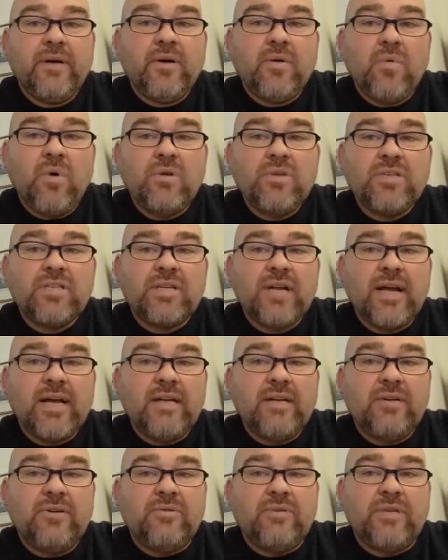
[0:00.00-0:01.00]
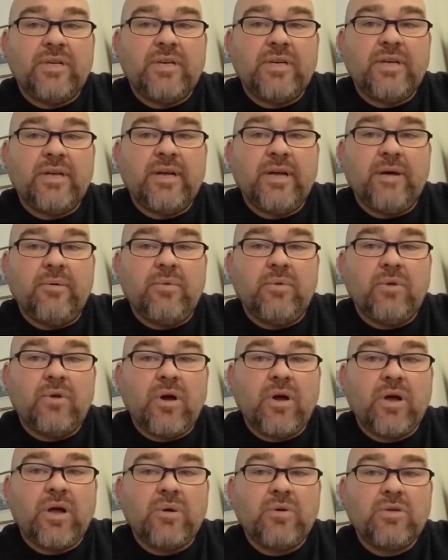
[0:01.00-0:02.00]
Once diluted, it will
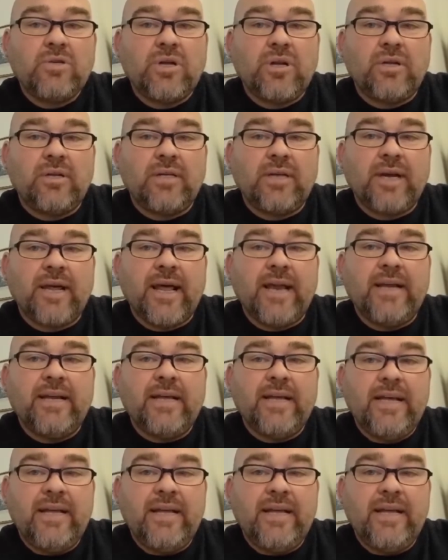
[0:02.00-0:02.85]
not go solid again